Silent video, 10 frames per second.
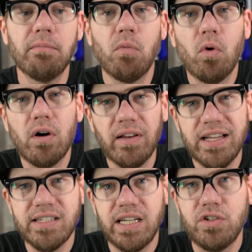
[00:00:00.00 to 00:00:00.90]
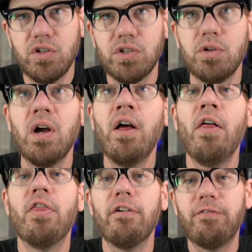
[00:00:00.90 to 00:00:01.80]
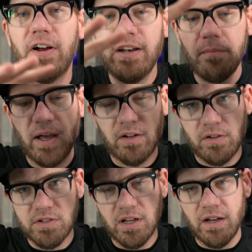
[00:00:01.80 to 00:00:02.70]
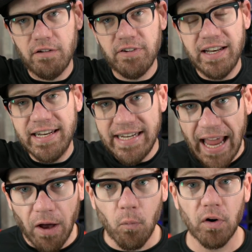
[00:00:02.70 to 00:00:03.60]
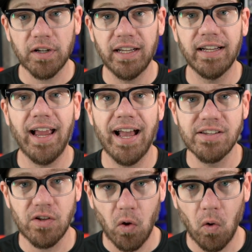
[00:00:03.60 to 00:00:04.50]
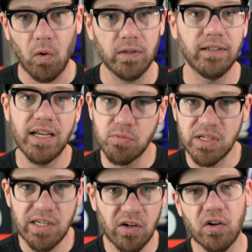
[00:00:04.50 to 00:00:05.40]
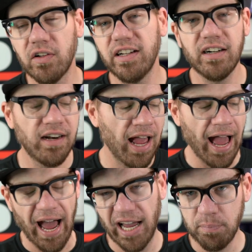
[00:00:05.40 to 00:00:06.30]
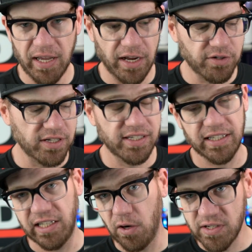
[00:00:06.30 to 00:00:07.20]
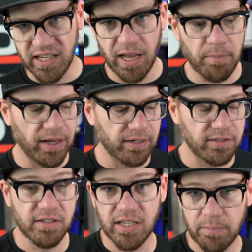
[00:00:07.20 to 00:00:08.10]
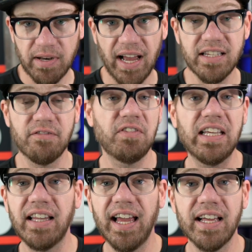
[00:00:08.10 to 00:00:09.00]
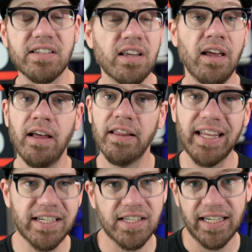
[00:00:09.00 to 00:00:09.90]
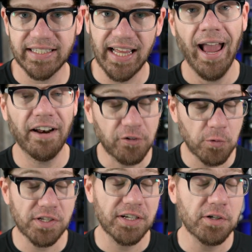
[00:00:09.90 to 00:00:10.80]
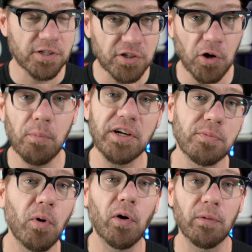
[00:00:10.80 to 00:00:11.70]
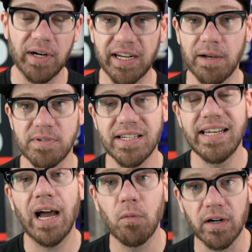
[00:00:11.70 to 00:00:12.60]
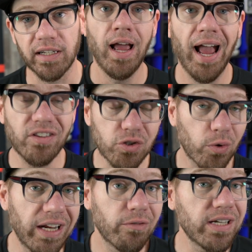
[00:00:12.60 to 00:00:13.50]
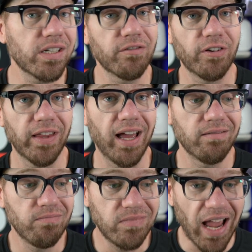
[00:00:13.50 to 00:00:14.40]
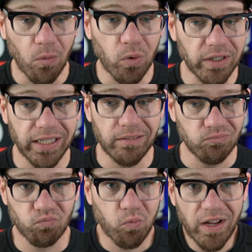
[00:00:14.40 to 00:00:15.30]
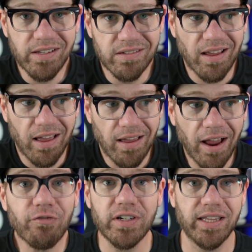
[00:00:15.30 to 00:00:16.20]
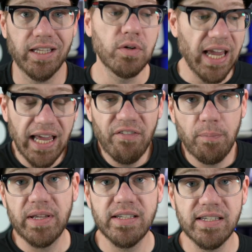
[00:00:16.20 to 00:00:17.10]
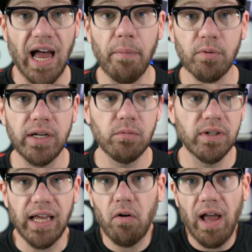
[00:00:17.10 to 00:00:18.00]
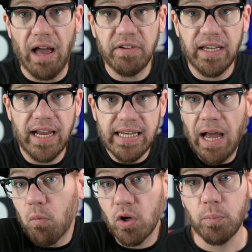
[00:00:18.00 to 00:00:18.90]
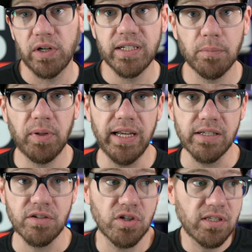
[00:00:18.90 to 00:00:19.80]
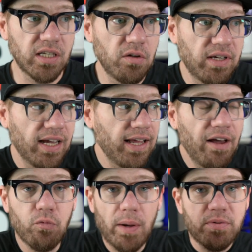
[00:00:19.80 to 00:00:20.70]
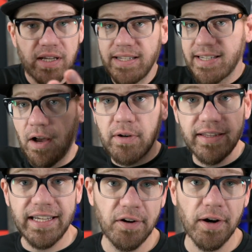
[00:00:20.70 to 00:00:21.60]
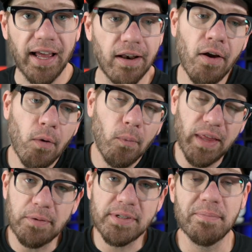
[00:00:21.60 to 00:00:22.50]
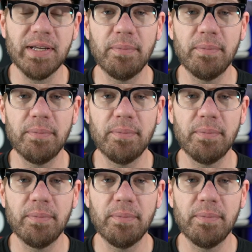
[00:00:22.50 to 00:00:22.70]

more or less teaches you the fundamentals of networking as a whole. as we said earlier, IP addressing, the OSI model, subnets, VLANs, things like that. And of course, there's so much more when it comes to networking. And there's great reason for that. Networking runs everything. You can't have a business operate without having a network put into place, just like you can't have websites out on the internet without some type